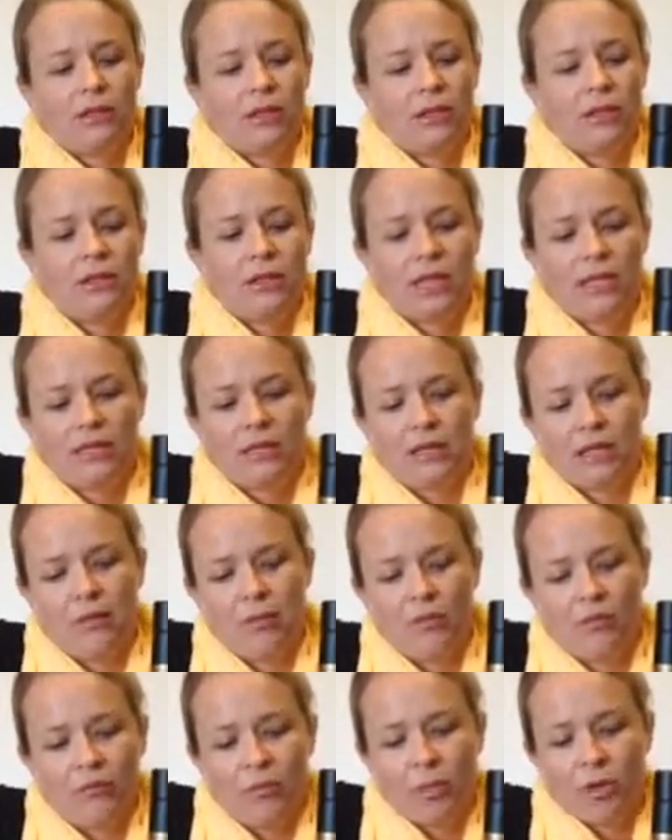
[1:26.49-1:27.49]
So that's the
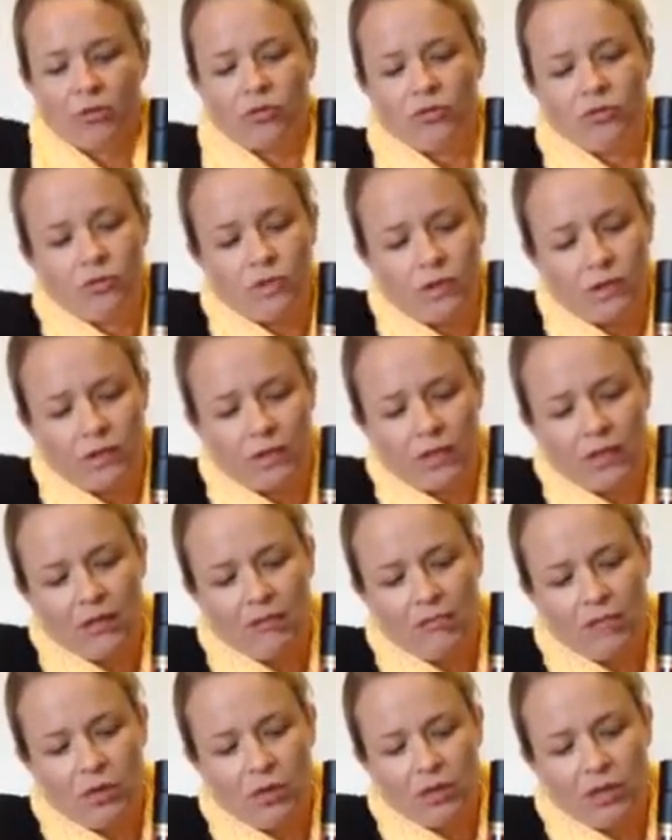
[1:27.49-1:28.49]
number of bottles
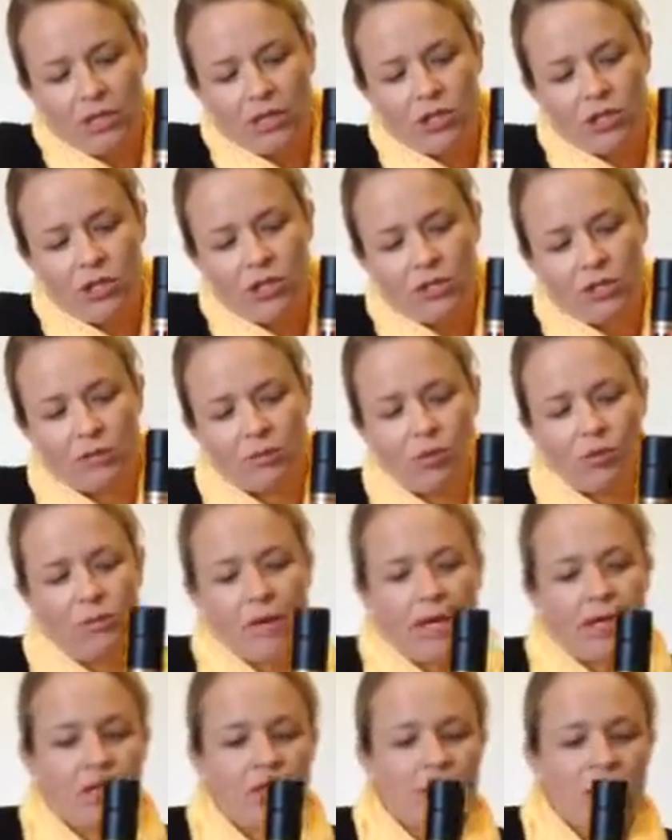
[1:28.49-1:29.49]
on each small
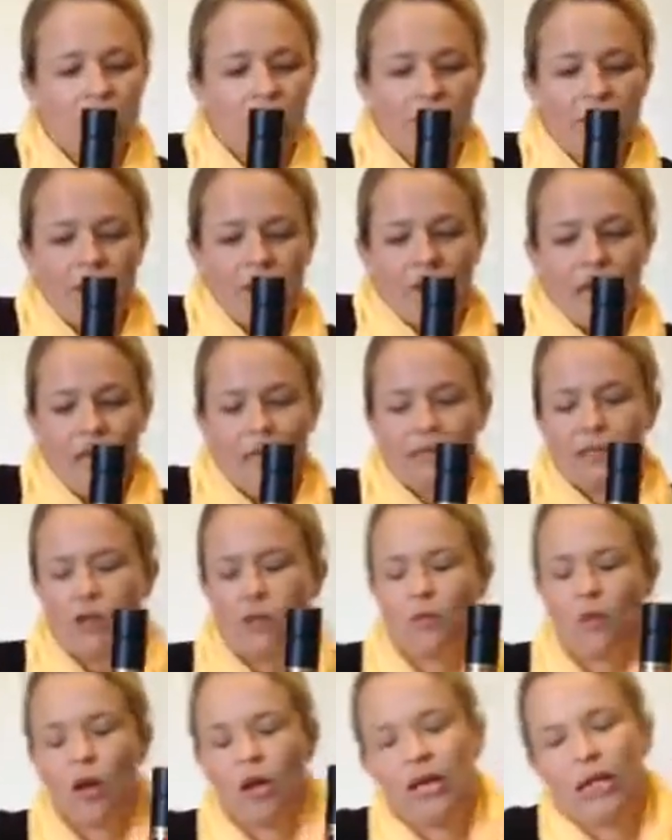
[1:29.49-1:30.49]
batch sort of thing there.
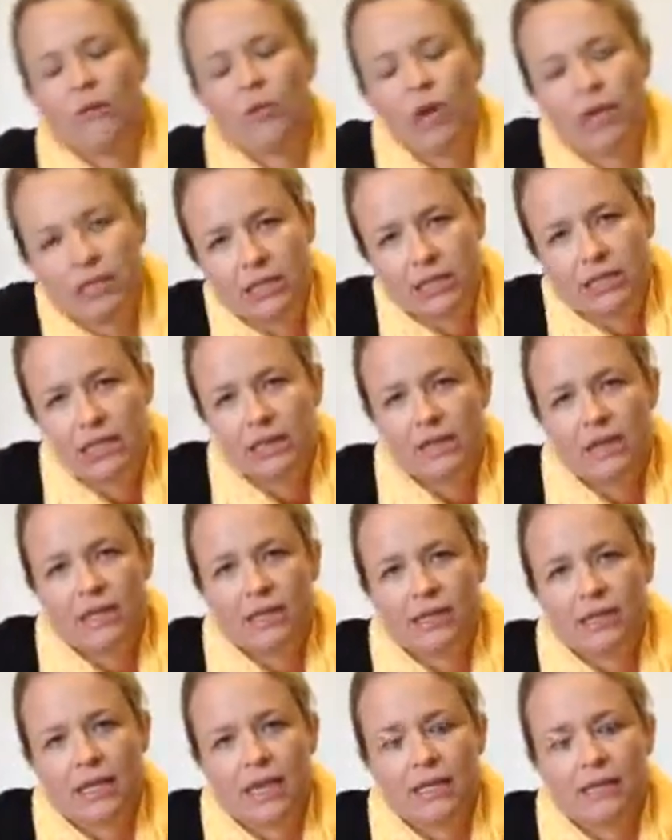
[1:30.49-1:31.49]
So we're under
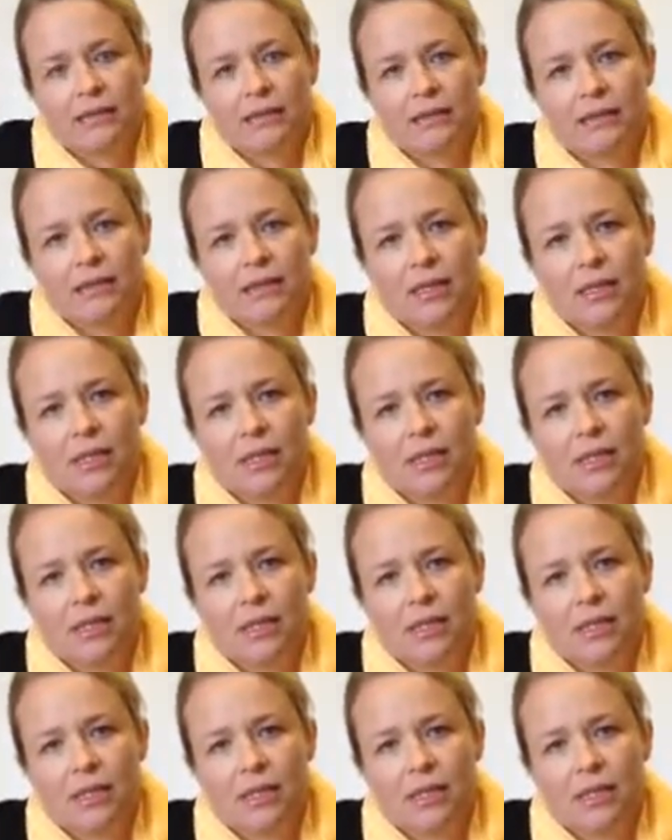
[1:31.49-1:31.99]
10,000 cases.